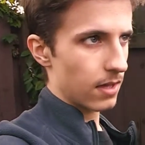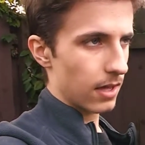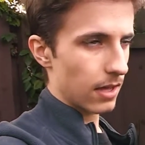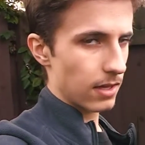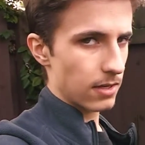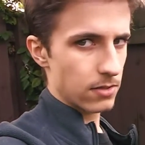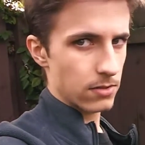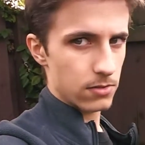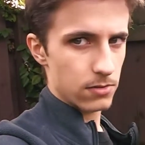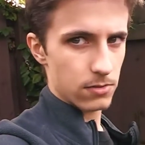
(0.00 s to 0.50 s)
I
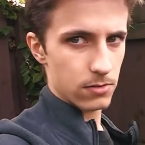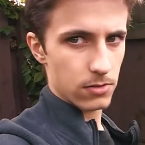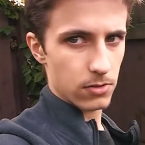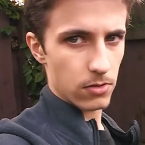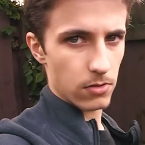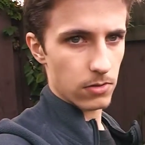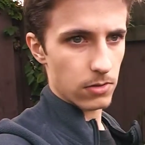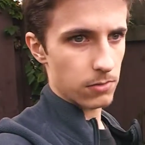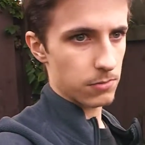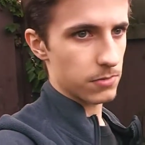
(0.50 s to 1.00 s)
can show
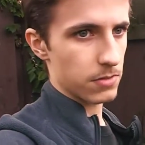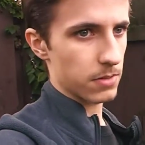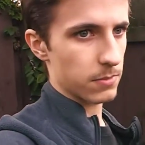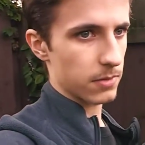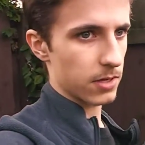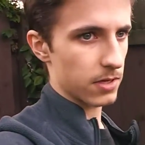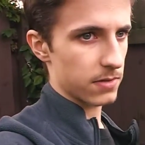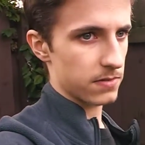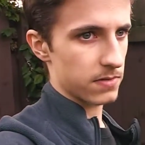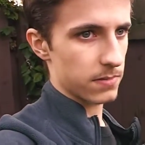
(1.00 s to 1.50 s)
you some
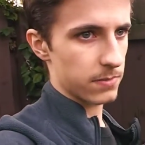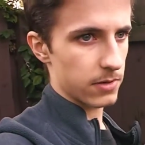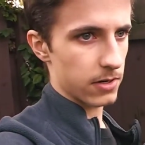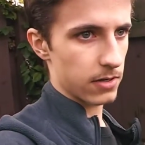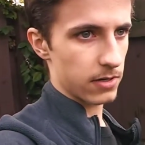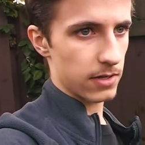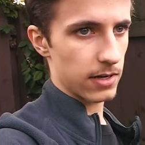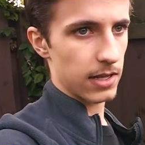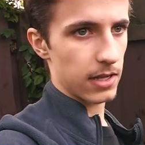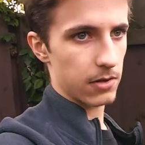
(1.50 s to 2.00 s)
concept
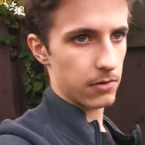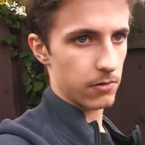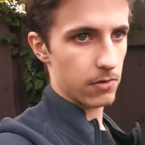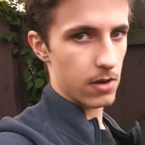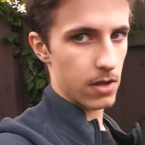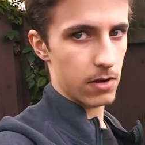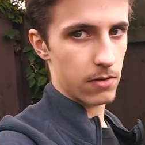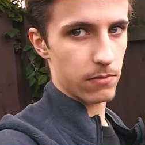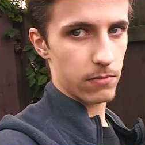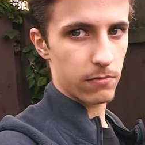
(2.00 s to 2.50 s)
art later
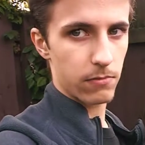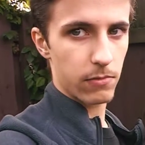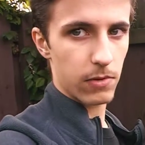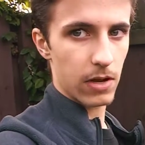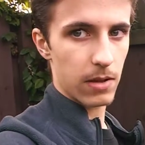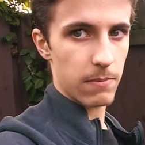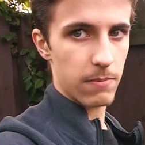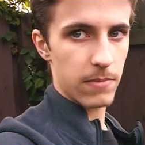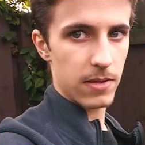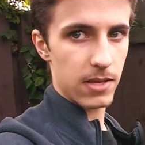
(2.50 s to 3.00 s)
on what
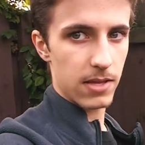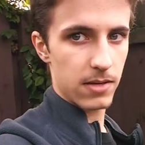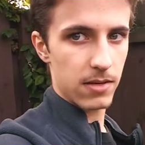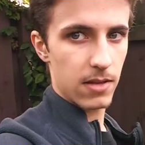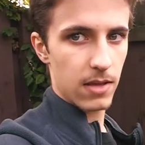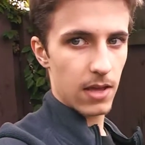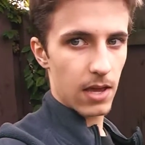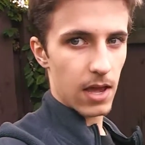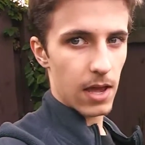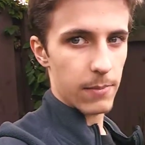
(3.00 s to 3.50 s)
I mean.
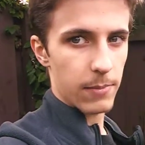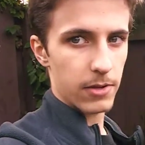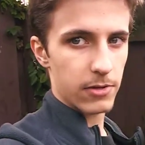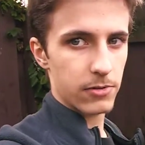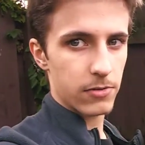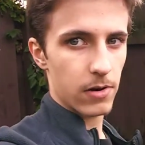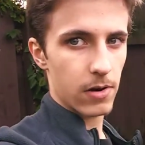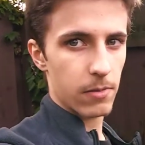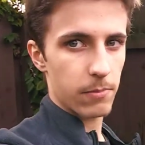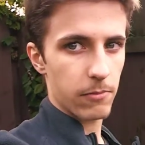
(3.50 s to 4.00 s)
I'm not
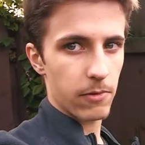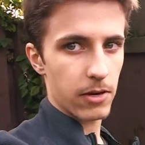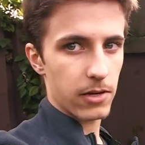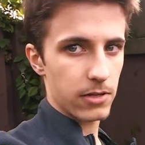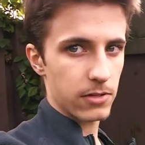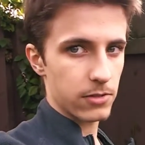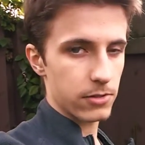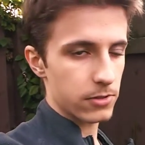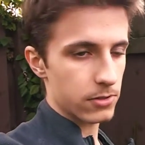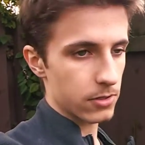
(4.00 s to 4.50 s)
sure I'm ready
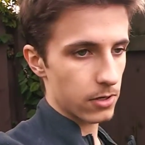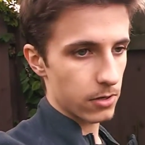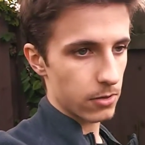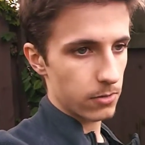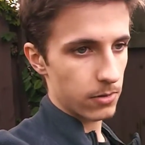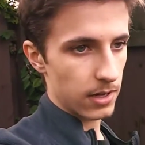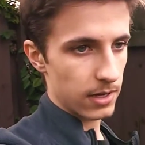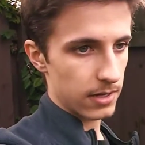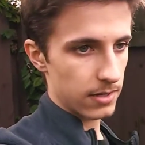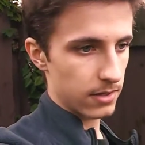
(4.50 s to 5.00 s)
to show
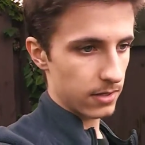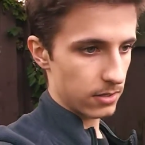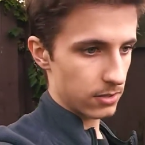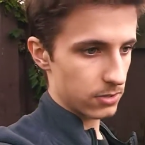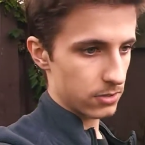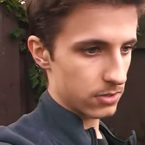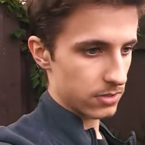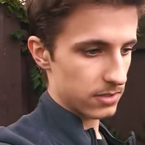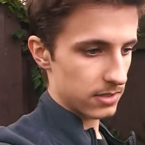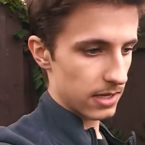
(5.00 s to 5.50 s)
anything
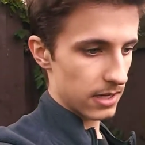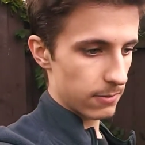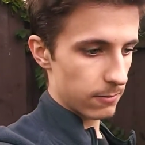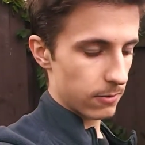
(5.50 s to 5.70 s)
just yet.